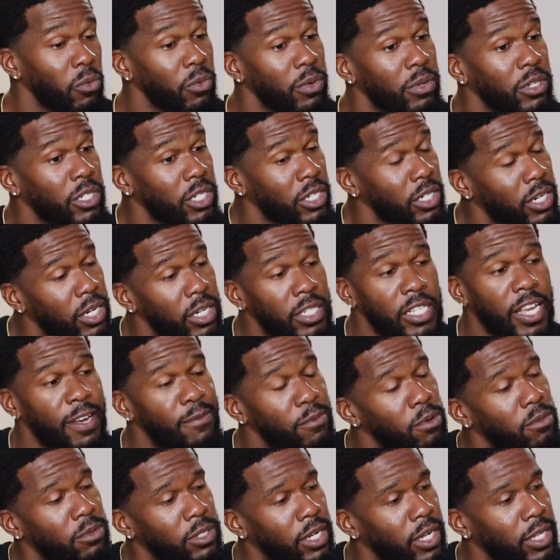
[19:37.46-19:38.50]
when she does have
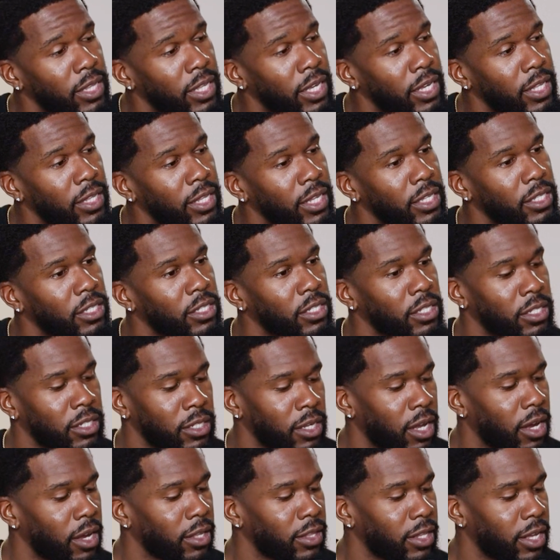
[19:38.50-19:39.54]
moments like that, that's a
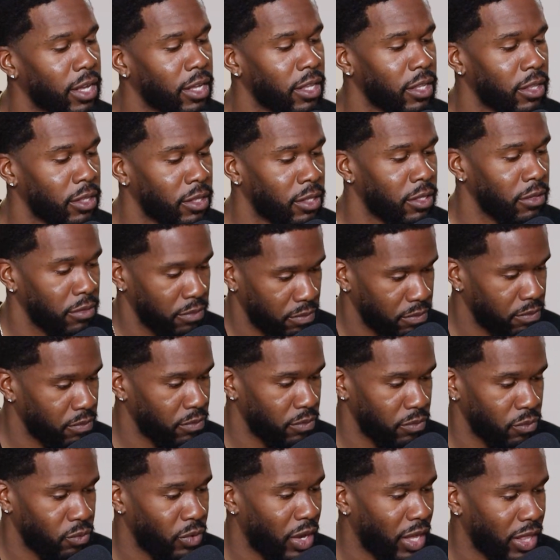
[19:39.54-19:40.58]
sign that the
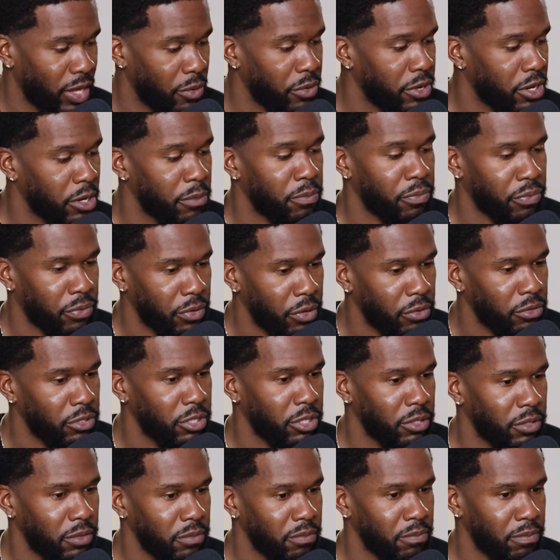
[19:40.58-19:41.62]
way that we
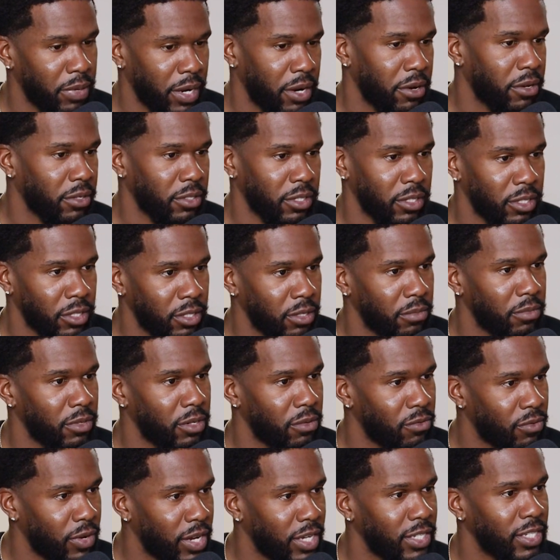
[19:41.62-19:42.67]
approach parenting them
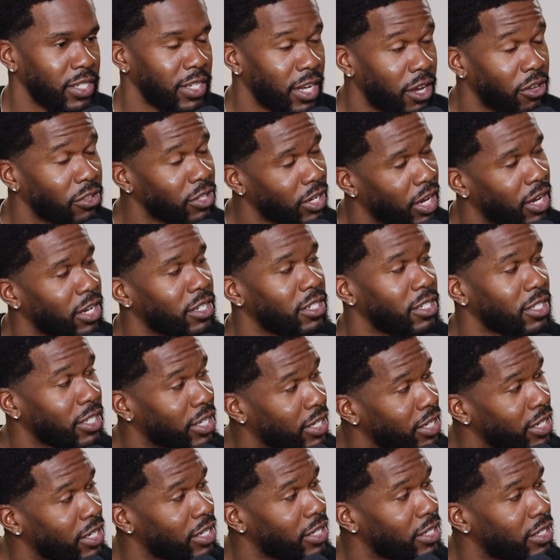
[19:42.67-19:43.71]
and raising health conscious
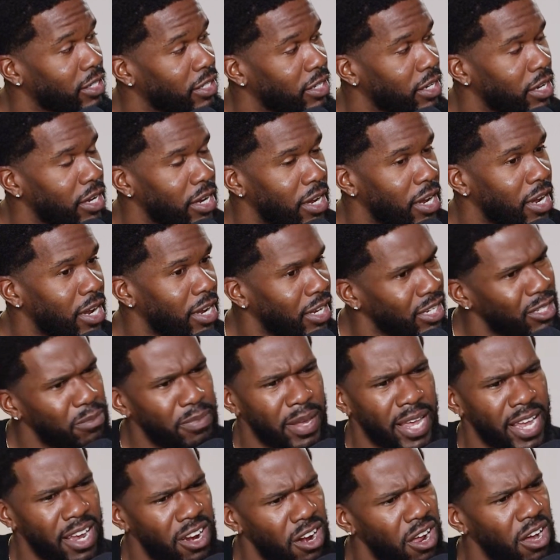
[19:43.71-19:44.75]
kids is
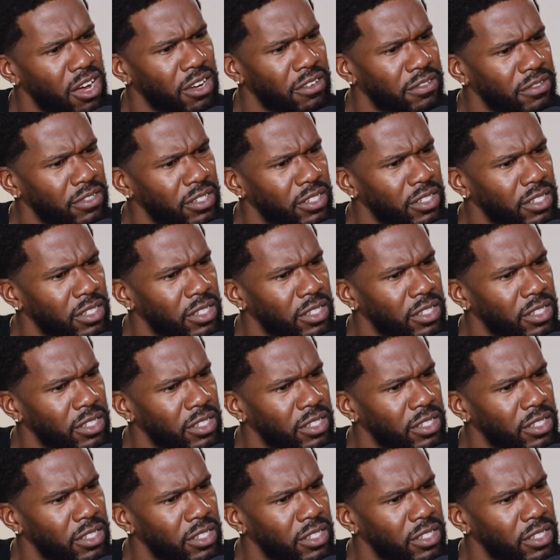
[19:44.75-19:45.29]
paying off.